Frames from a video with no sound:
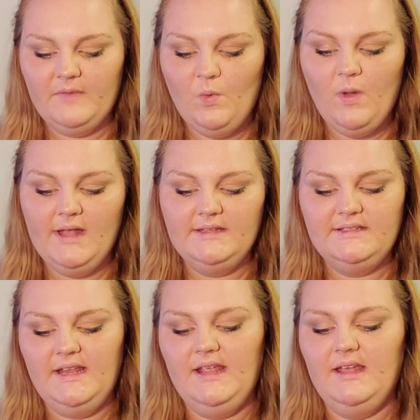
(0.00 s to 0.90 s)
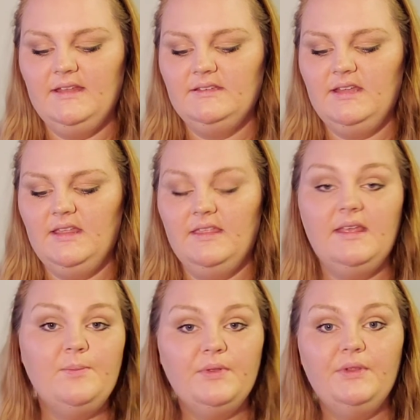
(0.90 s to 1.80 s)
ones, and
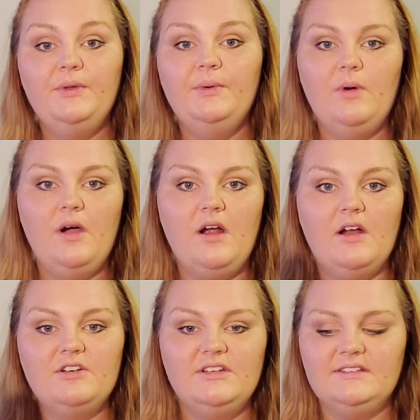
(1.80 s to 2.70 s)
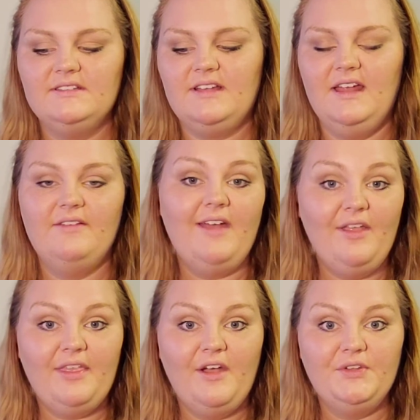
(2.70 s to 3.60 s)
the blue are just kind of
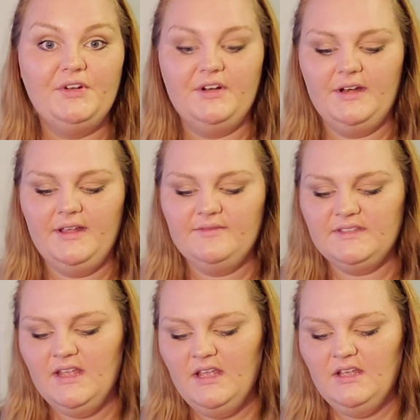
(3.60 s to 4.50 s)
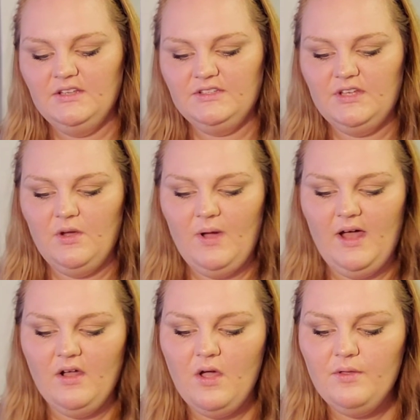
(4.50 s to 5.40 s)
healthy alternatives. So
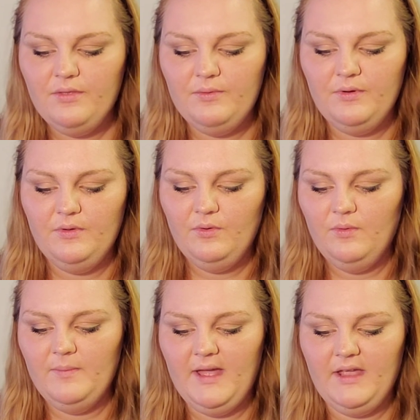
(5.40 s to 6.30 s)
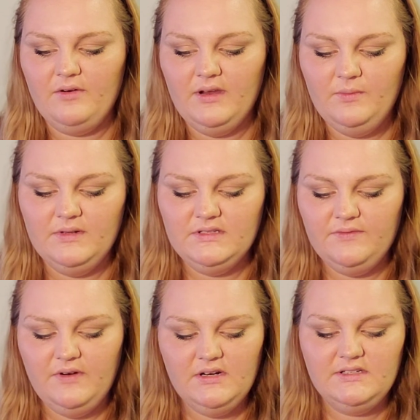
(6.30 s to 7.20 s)
I'll go through my green ones
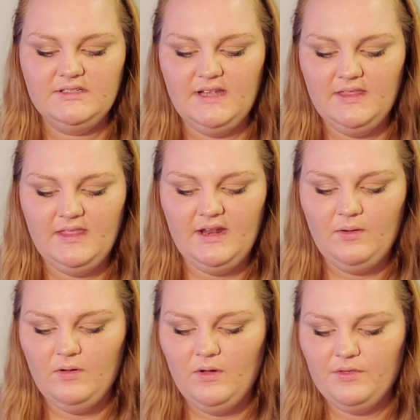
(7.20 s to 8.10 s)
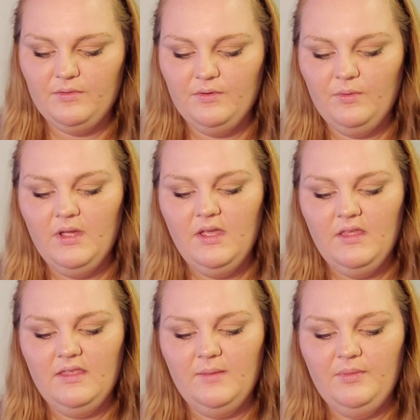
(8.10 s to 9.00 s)
first, and then I will go through
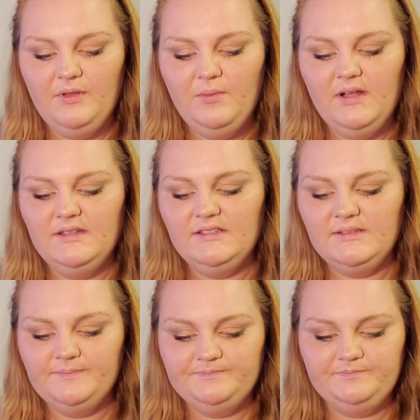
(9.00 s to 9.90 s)
the blue ones.